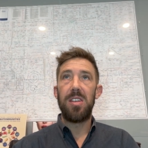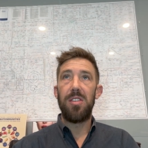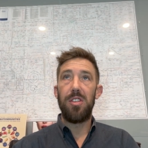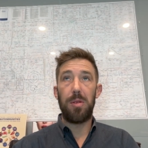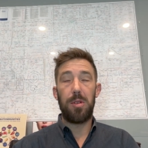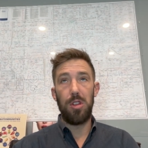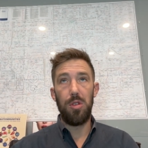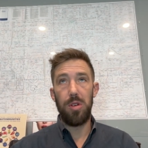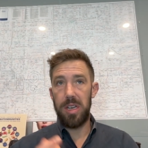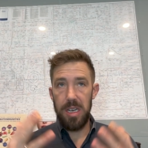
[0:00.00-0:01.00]
the
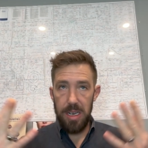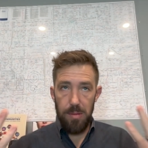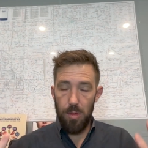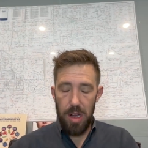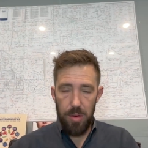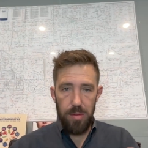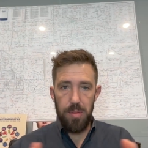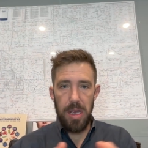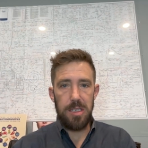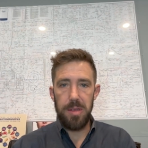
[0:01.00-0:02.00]
gluten one
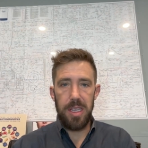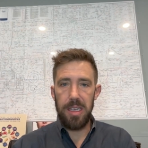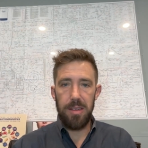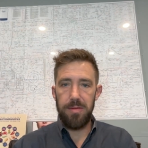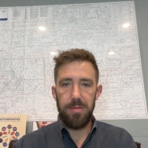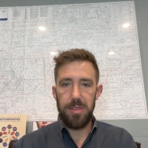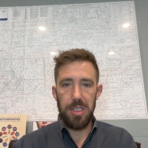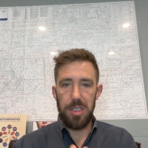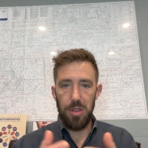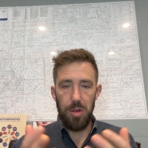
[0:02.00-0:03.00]
makes me think of
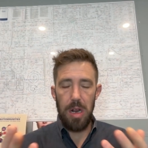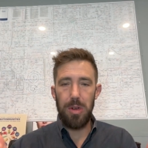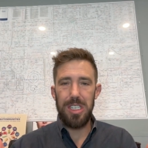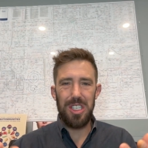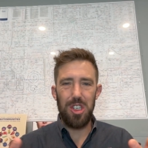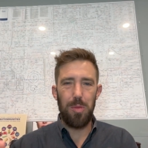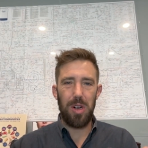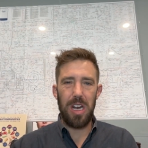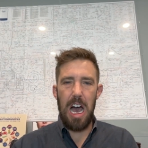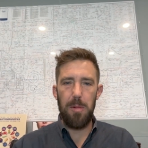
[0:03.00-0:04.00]
just gluten, which is super
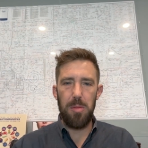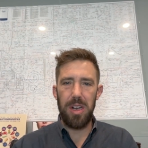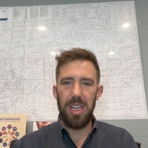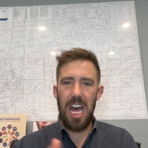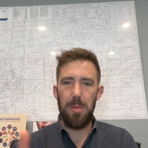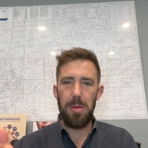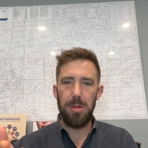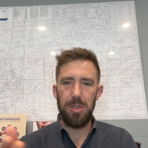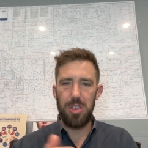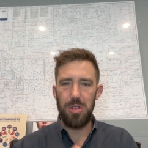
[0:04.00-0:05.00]
common, but a lot of
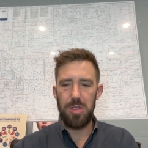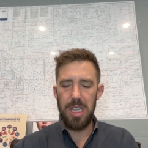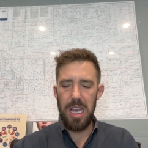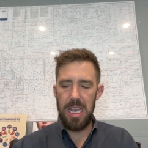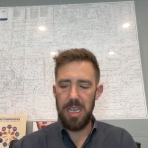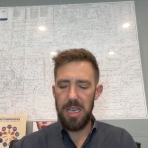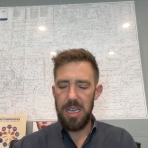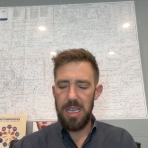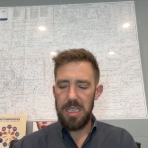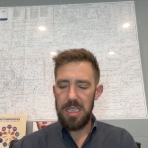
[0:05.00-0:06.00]
people too say,
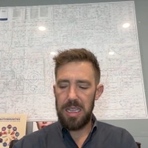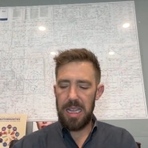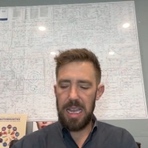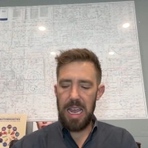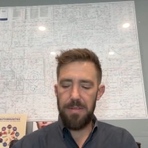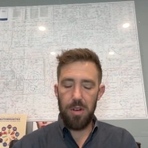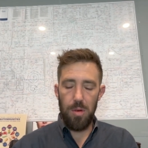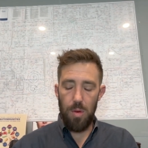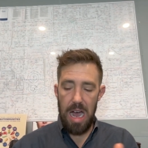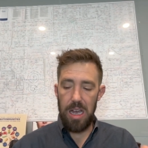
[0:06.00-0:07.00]
like after a
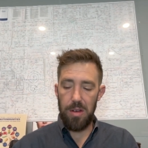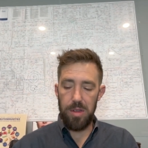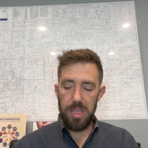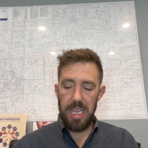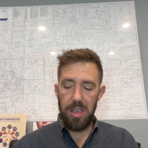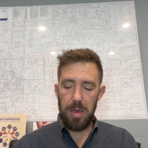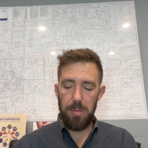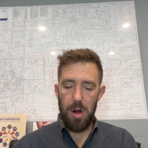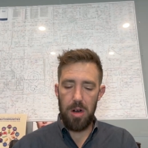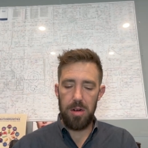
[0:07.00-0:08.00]
while with the healing
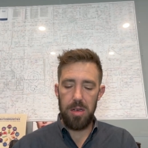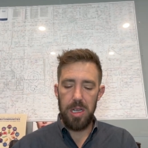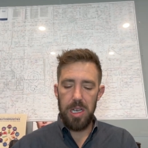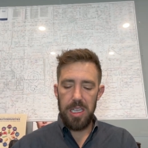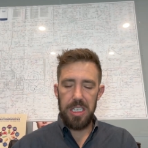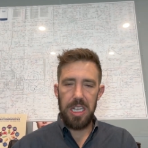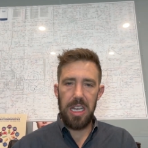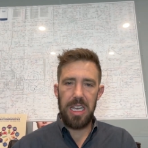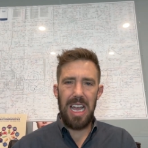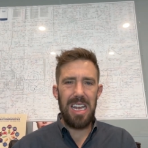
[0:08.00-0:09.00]
part, they say
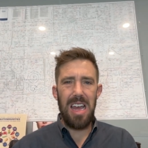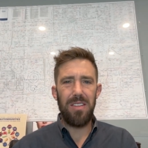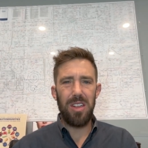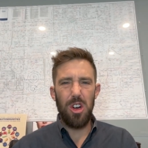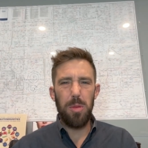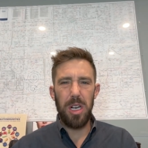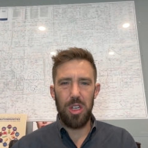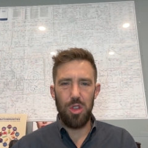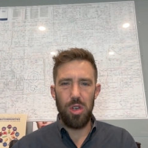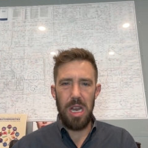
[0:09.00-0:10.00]
like I can have a little bit of
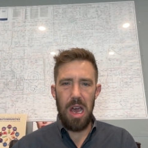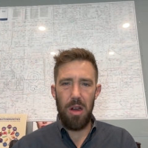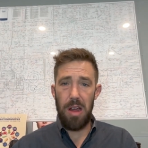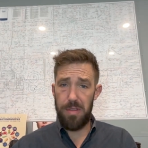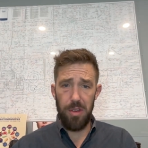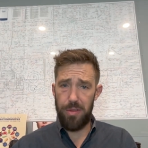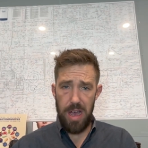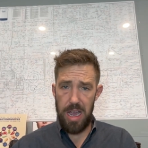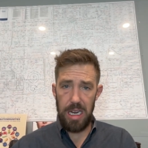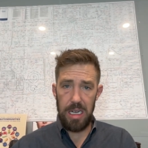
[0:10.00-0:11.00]
gluten now and I feel
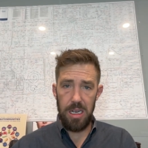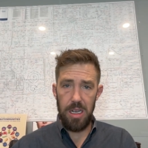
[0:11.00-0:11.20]
fine,